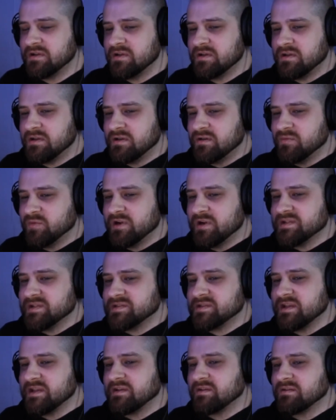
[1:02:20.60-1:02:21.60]
whereas
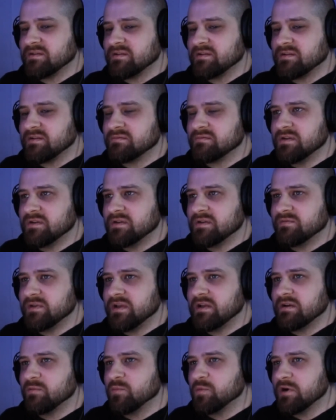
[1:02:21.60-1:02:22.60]
like, if you had a
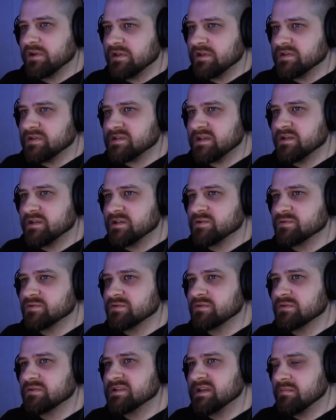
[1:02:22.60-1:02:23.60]
working schedule, it'd
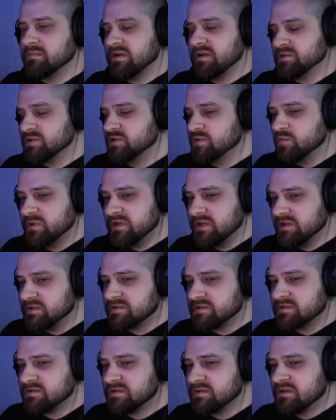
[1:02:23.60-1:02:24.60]
take about 2
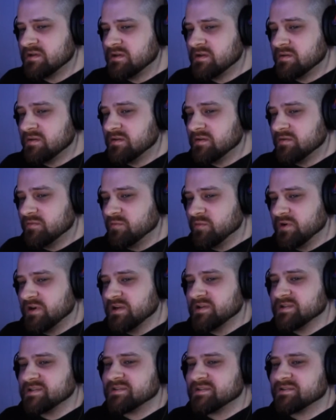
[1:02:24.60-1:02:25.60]
weeks.
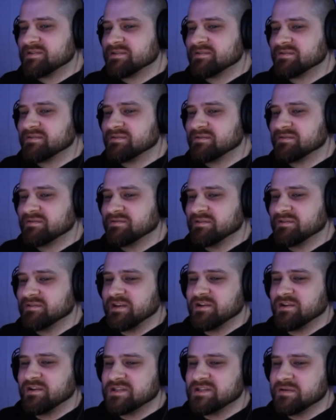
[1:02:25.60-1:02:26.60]
Whereas like your
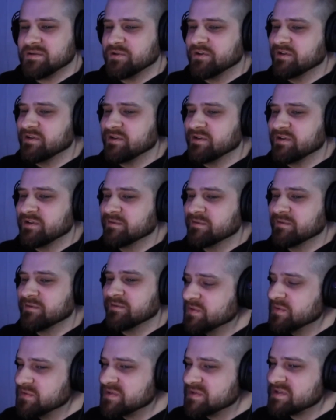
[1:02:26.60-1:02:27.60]
typical
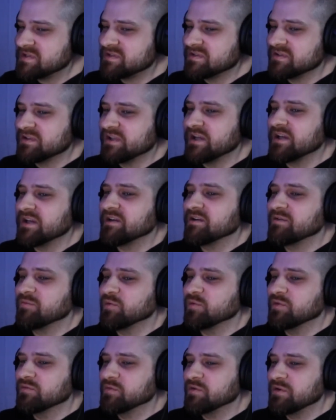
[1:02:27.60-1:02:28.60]
MMOs, like World
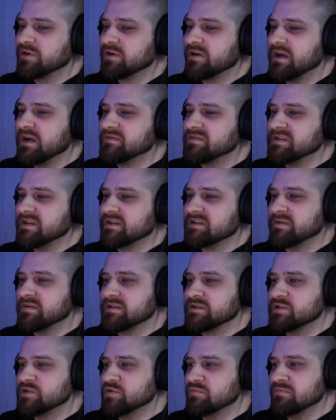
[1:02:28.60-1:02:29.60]
of Warcraft, takes about
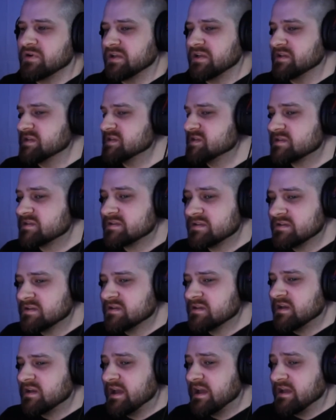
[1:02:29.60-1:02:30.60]
2 months
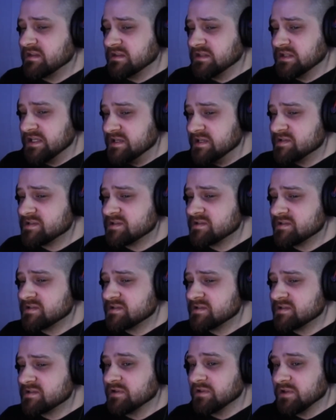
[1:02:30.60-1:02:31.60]
at least, with a
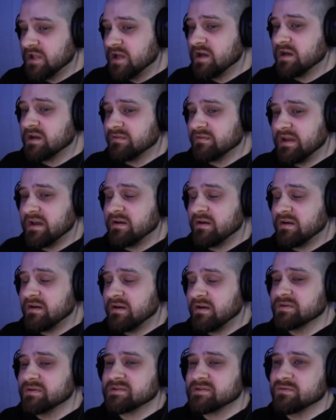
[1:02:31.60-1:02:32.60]
lot of
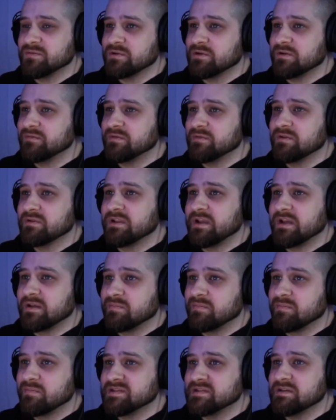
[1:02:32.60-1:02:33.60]
hours, or if you're like
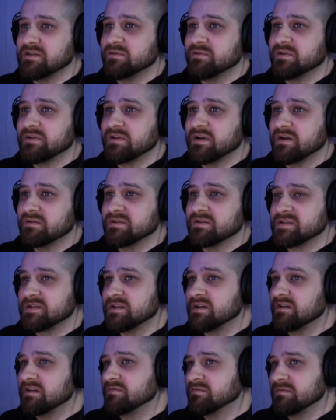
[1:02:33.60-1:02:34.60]
busy with other
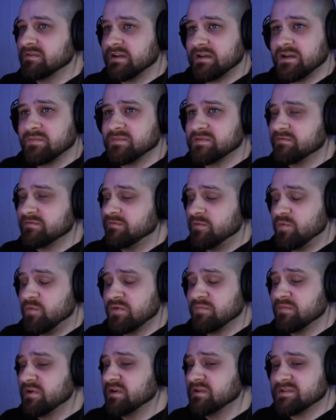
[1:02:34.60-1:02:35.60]
stuff, like up to 4
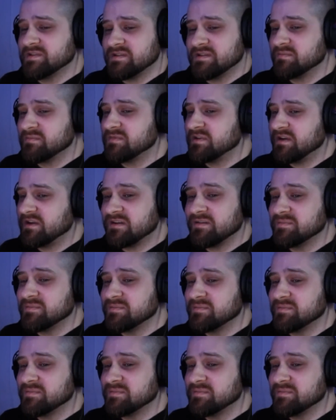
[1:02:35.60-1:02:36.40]
months sometimes